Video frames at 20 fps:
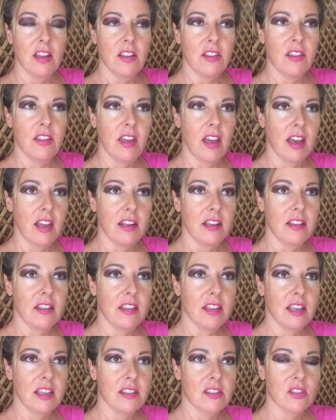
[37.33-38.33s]
that
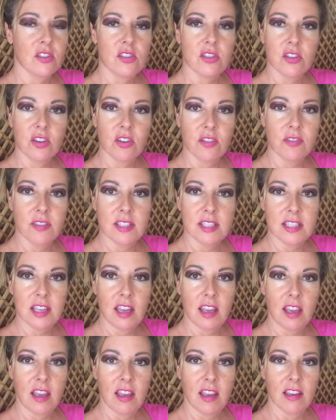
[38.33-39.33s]
things are
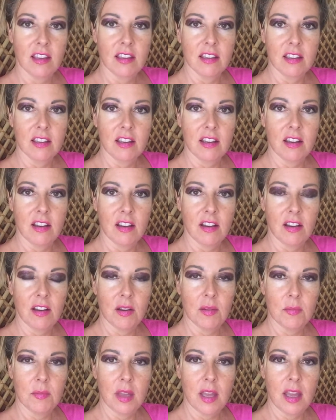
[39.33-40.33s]
surfacing,
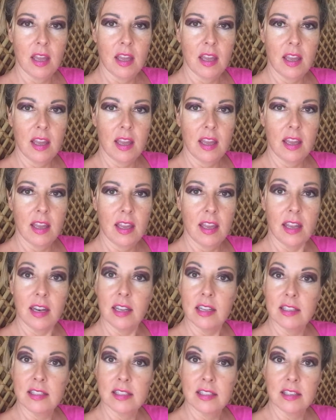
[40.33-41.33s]
and
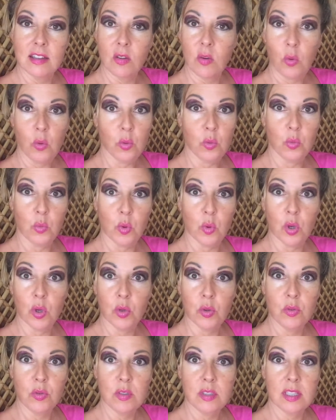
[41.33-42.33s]
it's an old
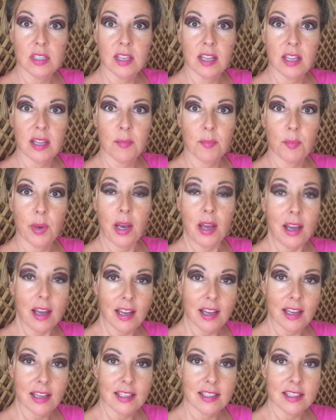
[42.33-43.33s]
wound,
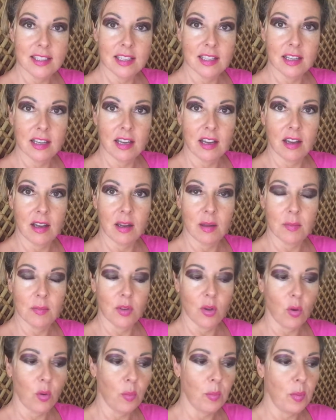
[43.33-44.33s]
but
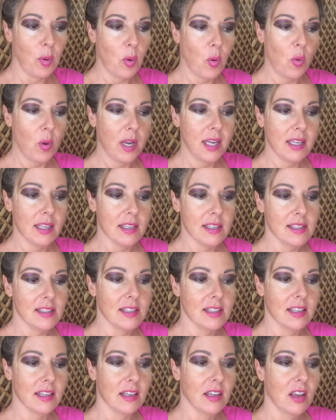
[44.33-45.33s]
the whole point is
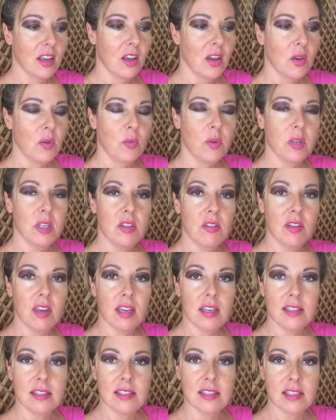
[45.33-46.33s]
that when you
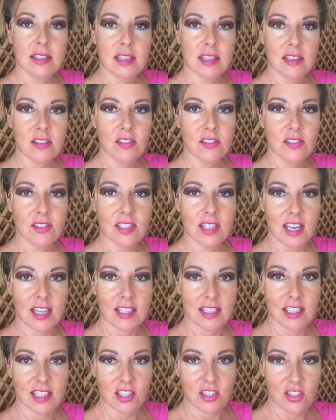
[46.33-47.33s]
gain skills
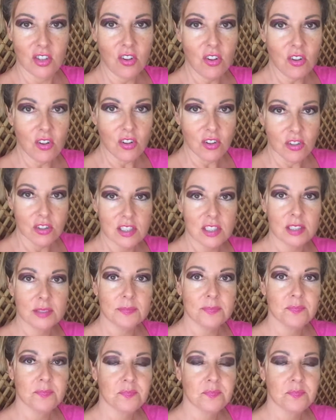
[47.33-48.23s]
as an adult